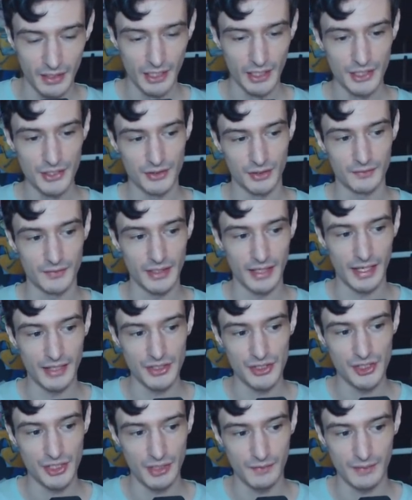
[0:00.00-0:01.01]
serving as
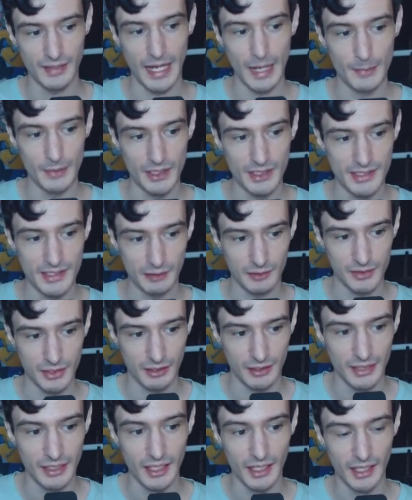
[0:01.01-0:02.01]
chief cabinet
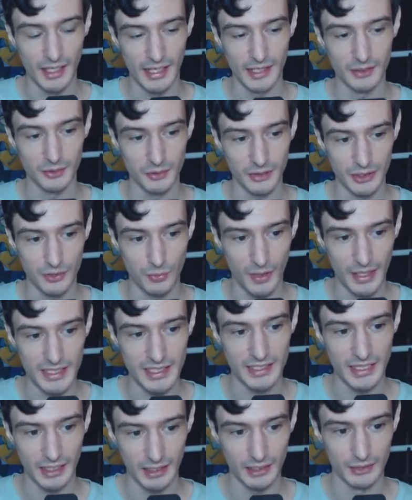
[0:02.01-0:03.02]
secretary and holding twice
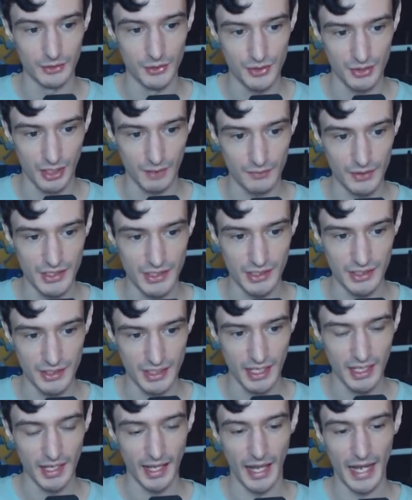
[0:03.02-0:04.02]
daily news conferences
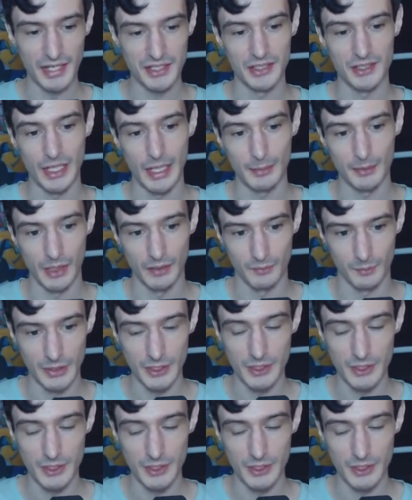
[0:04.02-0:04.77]
as the top government